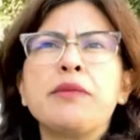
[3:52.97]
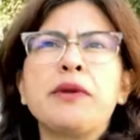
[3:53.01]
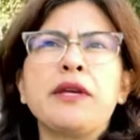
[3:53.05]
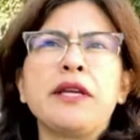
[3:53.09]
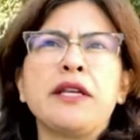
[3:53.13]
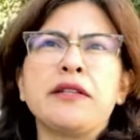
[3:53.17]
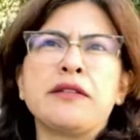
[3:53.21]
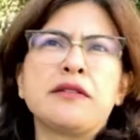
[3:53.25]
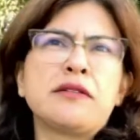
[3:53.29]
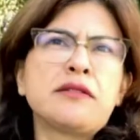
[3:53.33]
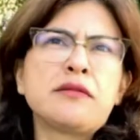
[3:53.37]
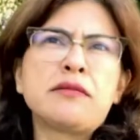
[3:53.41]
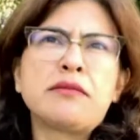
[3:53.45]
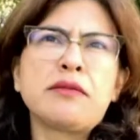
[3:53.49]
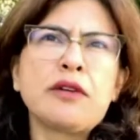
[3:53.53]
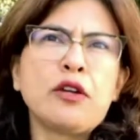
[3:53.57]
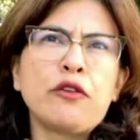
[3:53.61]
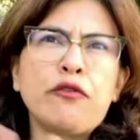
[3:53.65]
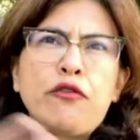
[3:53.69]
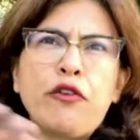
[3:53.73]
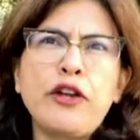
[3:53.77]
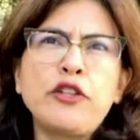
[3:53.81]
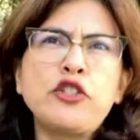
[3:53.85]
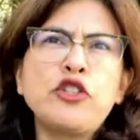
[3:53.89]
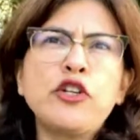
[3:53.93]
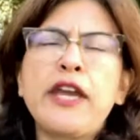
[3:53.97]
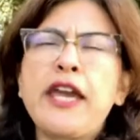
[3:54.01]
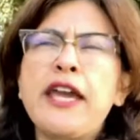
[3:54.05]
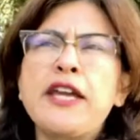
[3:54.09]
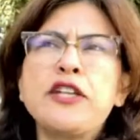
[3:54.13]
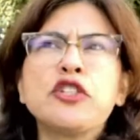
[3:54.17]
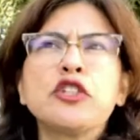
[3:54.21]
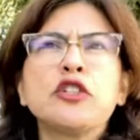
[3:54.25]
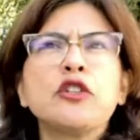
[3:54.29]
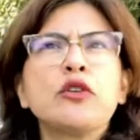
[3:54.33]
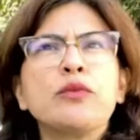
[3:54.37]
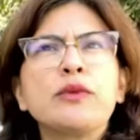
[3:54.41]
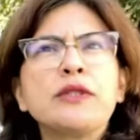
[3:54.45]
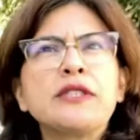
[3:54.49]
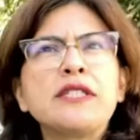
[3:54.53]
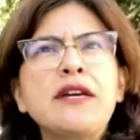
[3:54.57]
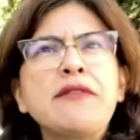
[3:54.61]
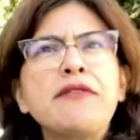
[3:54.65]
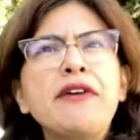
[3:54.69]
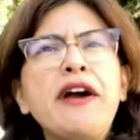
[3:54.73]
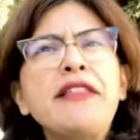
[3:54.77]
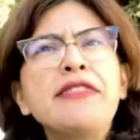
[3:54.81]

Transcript: be it, for education or whatever.